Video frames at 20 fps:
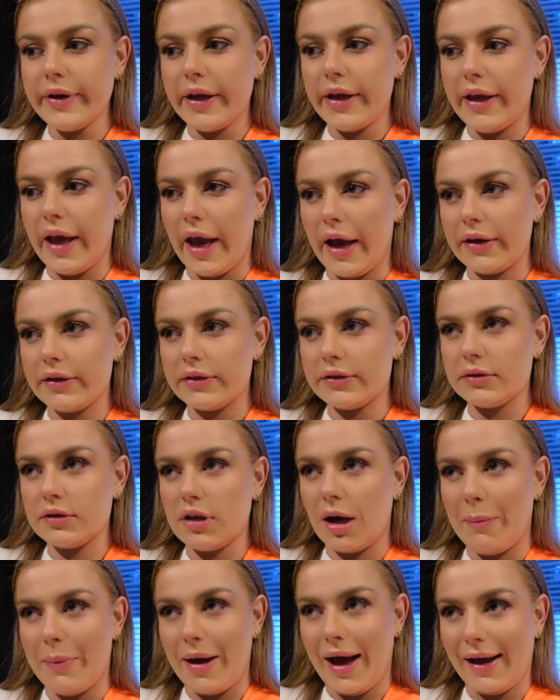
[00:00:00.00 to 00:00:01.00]
yeah,
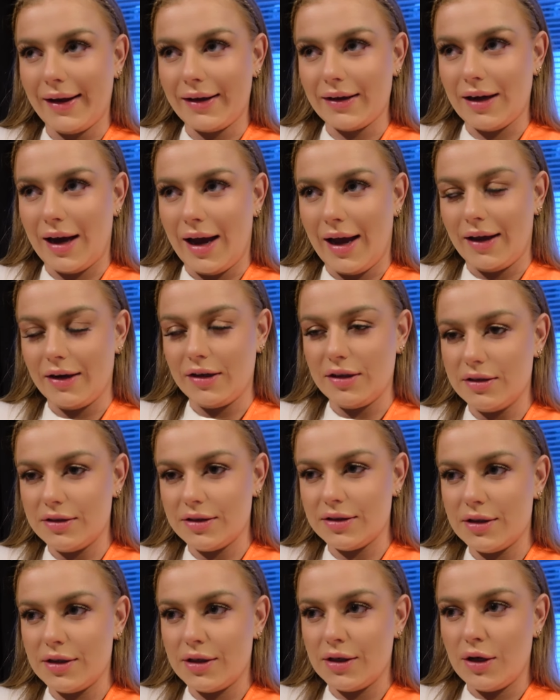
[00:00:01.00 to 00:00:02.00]
come back
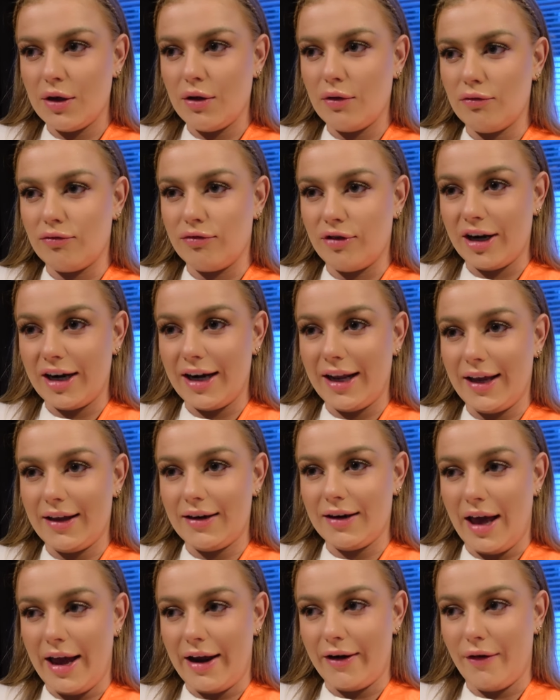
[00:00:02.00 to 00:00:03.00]
and really
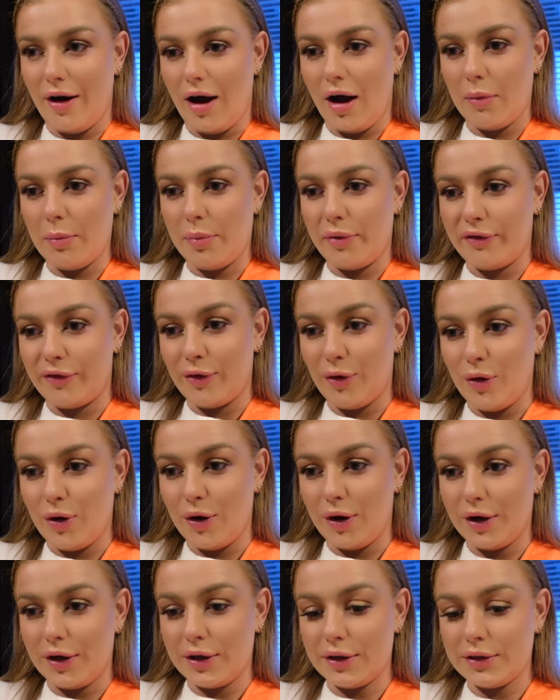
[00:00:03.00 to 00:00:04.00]
layer up
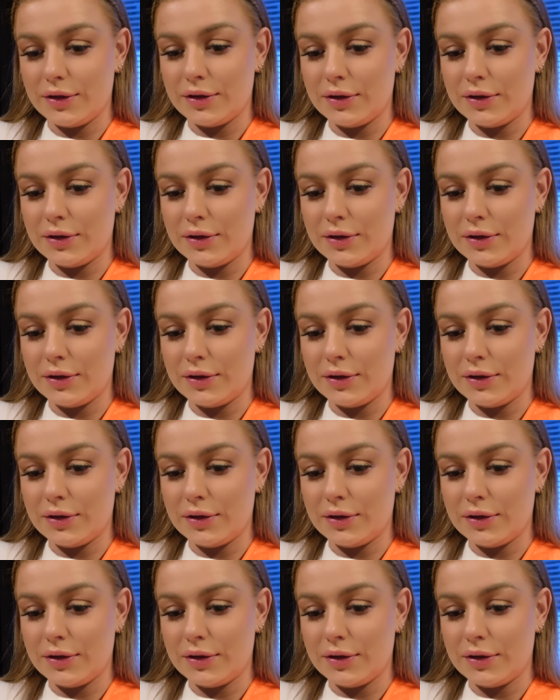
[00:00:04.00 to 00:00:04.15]
for